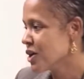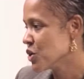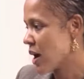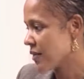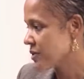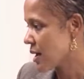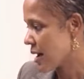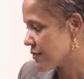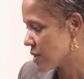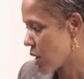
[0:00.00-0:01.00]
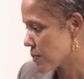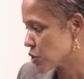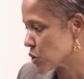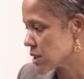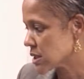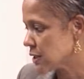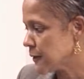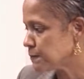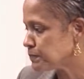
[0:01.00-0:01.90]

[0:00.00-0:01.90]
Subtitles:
You have the opportunity